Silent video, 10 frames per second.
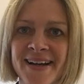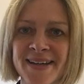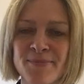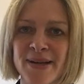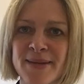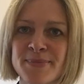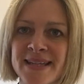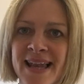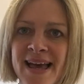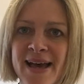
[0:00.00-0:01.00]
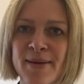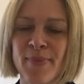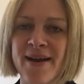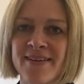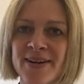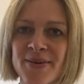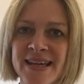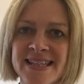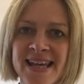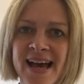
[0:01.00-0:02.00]
Hi, my name is Claire
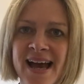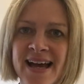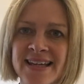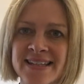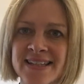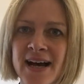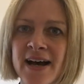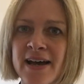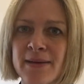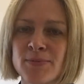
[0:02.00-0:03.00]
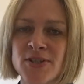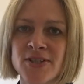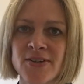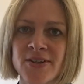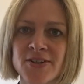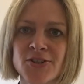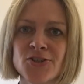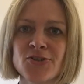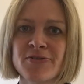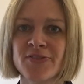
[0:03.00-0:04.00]
Louise, and I'm just doing a
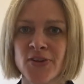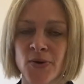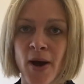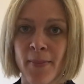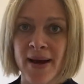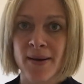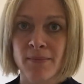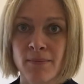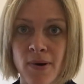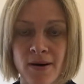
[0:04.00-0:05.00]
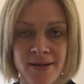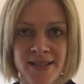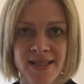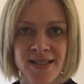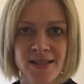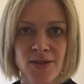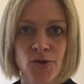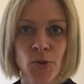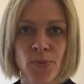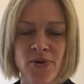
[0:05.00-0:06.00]
short review about Martin
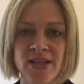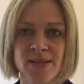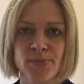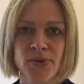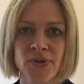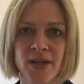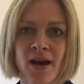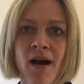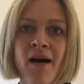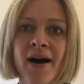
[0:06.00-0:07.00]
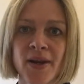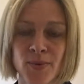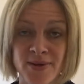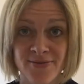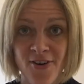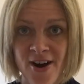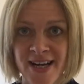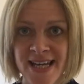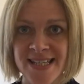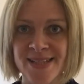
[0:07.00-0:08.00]
Norbury's book I Don't Work
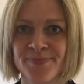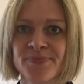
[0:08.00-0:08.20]
Fridays.